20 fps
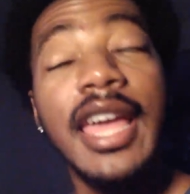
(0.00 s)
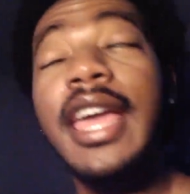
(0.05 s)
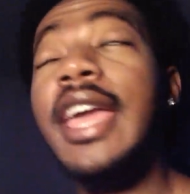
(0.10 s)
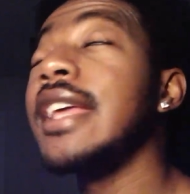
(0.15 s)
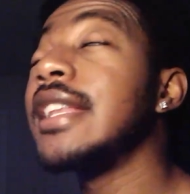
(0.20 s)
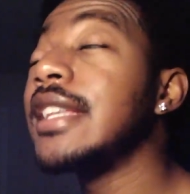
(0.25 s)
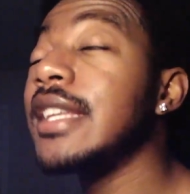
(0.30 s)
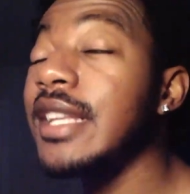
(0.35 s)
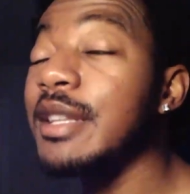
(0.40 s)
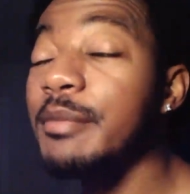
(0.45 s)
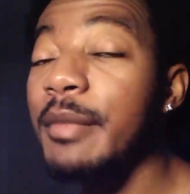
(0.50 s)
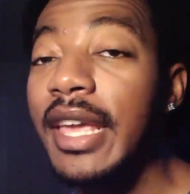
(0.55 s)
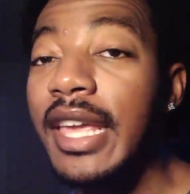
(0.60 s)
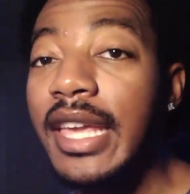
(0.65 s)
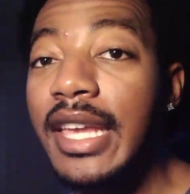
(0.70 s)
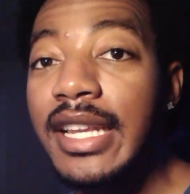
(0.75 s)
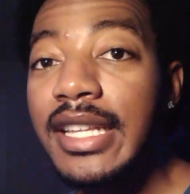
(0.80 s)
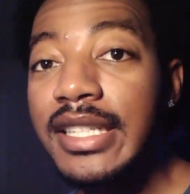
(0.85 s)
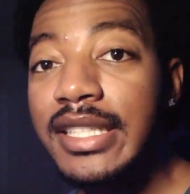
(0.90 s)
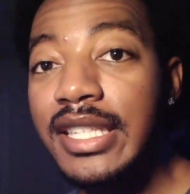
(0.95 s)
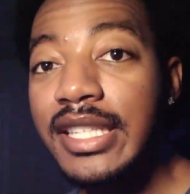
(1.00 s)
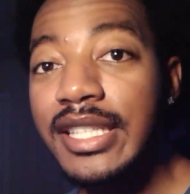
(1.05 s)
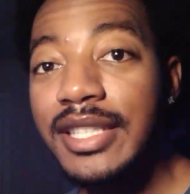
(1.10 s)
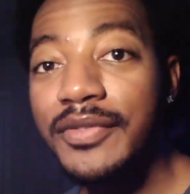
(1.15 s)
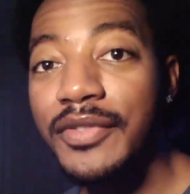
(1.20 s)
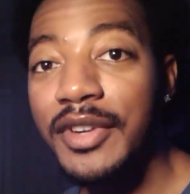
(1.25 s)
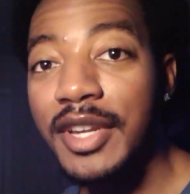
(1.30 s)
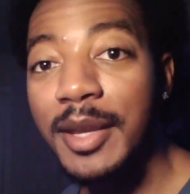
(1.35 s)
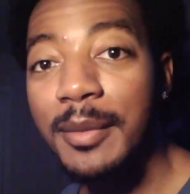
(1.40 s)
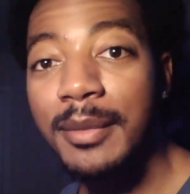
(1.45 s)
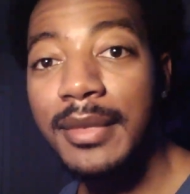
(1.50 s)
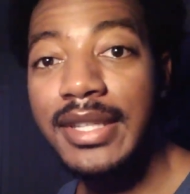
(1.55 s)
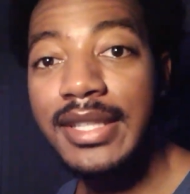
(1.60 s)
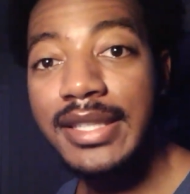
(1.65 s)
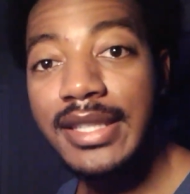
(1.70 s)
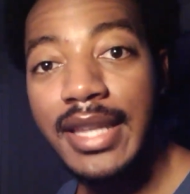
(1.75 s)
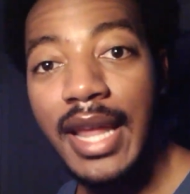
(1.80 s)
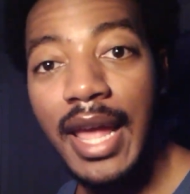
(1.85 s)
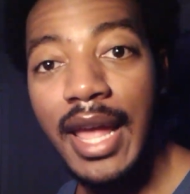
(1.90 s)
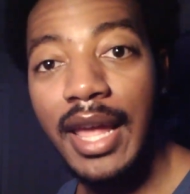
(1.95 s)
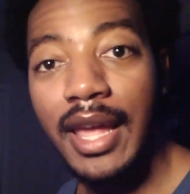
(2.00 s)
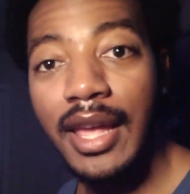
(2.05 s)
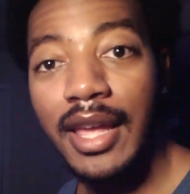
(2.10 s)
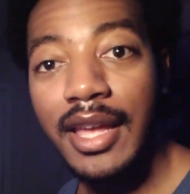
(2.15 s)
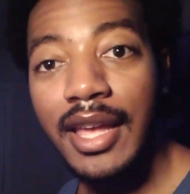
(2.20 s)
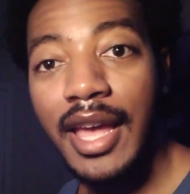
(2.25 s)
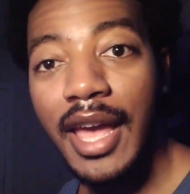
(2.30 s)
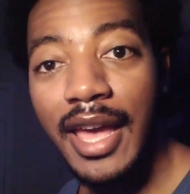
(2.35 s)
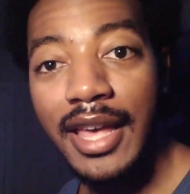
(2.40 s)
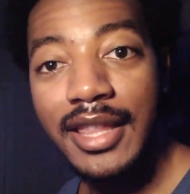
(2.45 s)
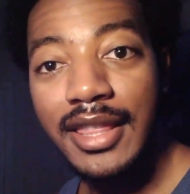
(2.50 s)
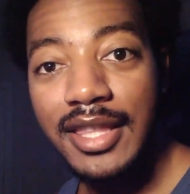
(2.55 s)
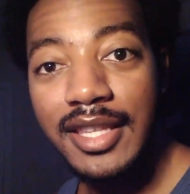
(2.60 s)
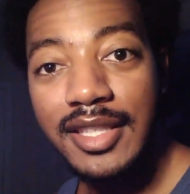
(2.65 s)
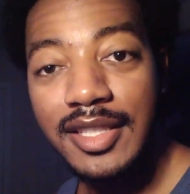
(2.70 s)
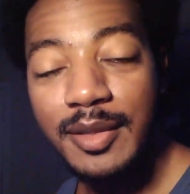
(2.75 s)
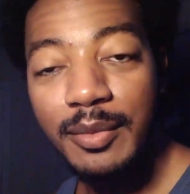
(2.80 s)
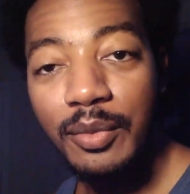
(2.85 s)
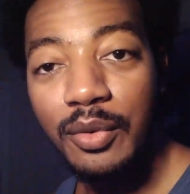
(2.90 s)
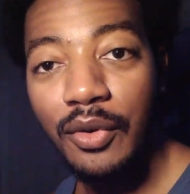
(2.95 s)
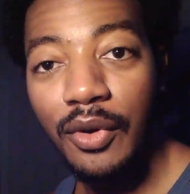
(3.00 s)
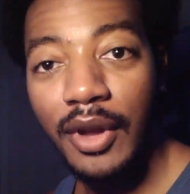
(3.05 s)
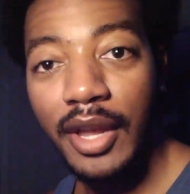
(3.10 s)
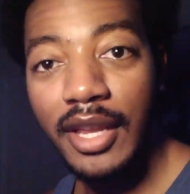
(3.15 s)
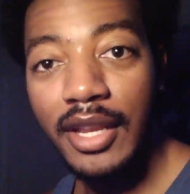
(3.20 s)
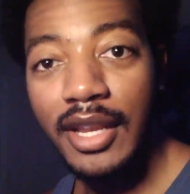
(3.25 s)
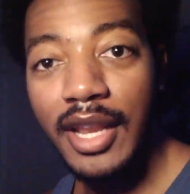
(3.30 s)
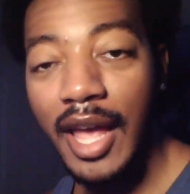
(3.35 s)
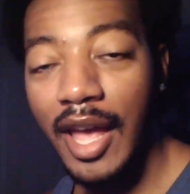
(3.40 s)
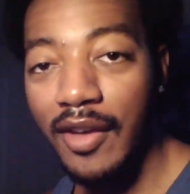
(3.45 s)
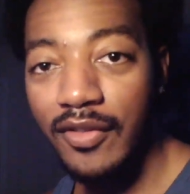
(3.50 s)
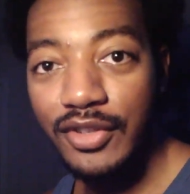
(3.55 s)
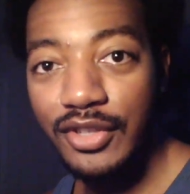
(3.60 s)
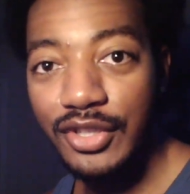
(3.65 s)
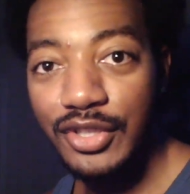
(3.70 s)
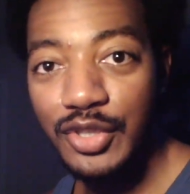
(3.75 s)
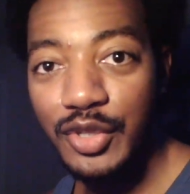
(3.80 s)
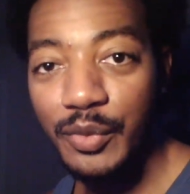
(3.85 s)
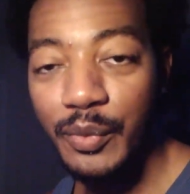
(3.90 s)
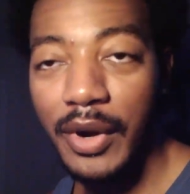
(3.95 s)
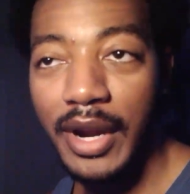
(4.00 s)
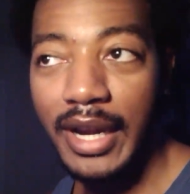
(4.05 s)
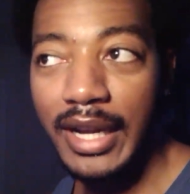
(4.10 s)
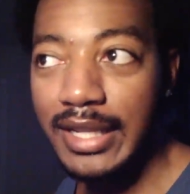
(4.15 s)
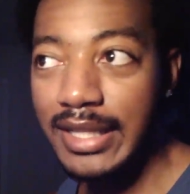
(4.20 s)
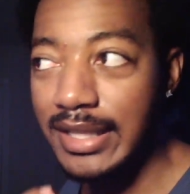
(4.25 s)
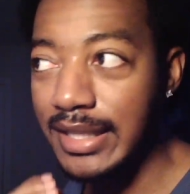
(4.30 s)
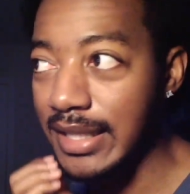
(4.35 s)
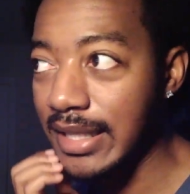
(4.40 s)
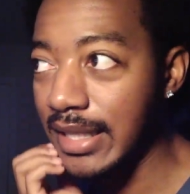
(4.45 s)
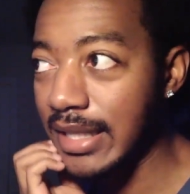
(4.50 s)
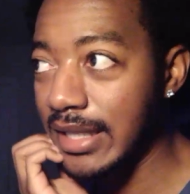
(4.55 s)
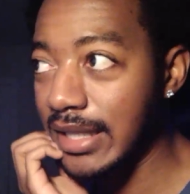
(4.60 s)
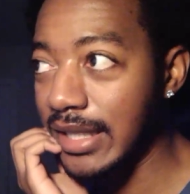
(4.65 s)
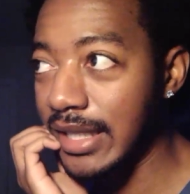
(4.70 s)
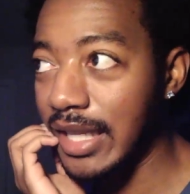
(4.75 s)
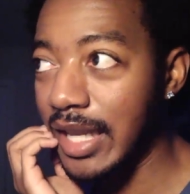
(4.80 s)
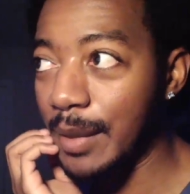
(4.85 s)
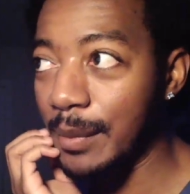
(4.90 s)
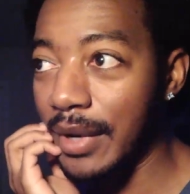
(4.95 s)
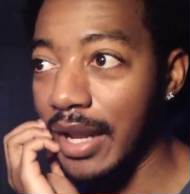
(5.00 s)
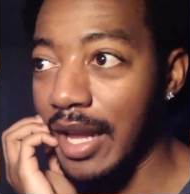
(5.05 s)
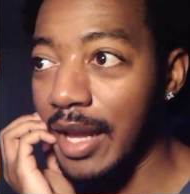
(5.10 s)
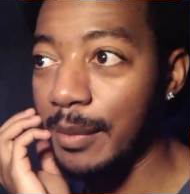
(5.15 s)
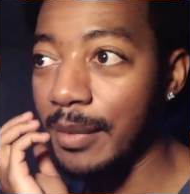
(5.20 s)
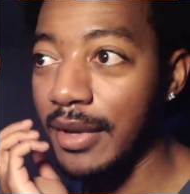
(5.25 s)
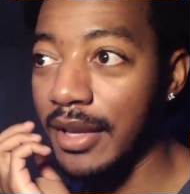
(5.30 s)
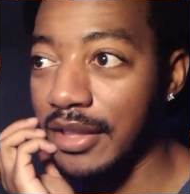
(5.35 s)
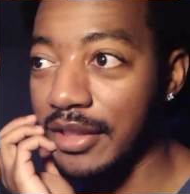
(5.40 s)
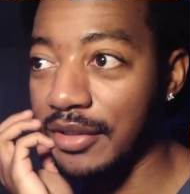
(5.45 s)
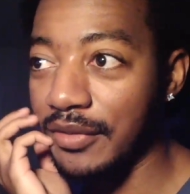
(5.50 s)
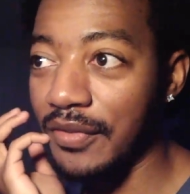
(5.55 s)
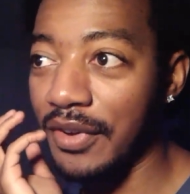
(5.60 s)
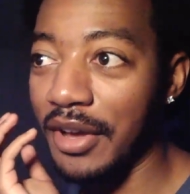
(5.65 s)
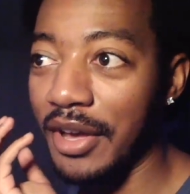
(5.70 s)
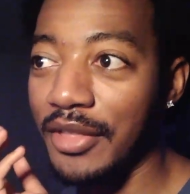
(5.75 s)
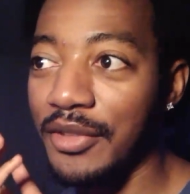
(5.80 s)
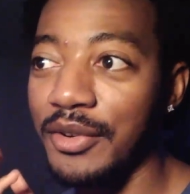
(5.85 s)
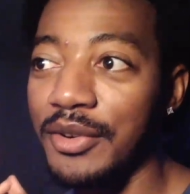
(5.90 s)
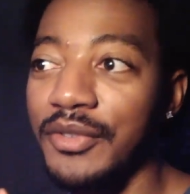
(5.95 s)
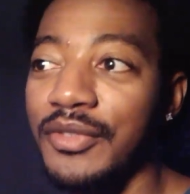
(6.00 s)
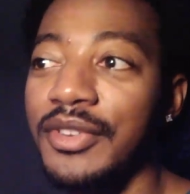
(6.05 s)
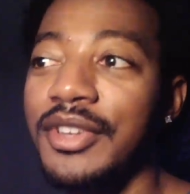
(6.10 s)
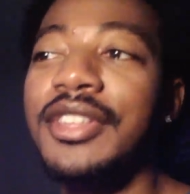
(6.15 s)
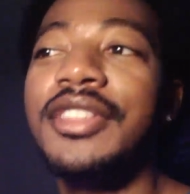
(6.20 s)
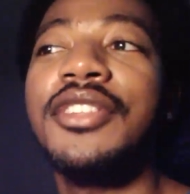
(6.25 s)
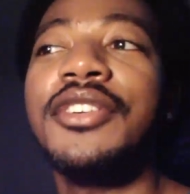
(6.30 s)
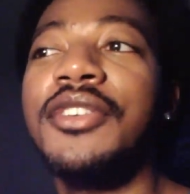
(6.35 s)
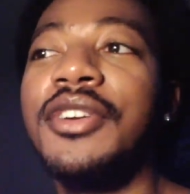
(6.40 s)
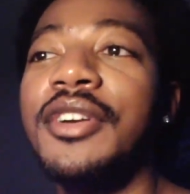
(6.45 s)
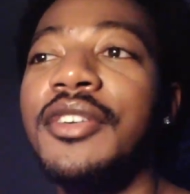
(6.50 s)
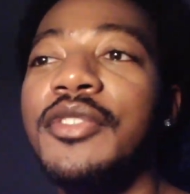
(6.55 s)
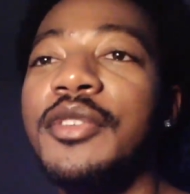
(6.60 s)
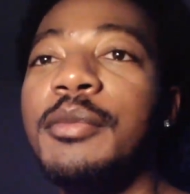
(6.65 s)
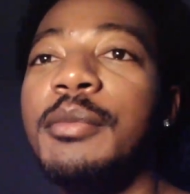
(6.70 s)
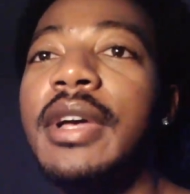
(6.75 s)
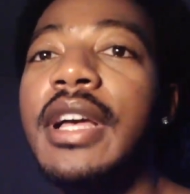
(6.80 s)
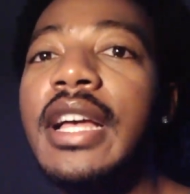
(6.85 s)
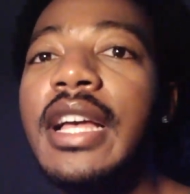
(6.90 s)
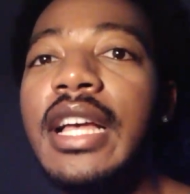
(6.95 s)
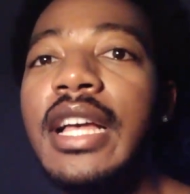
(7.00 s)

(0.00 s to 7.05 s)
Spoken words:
It didn't make any sense for him to stay at this point after 2 pregnancies and him not being the father of either of them.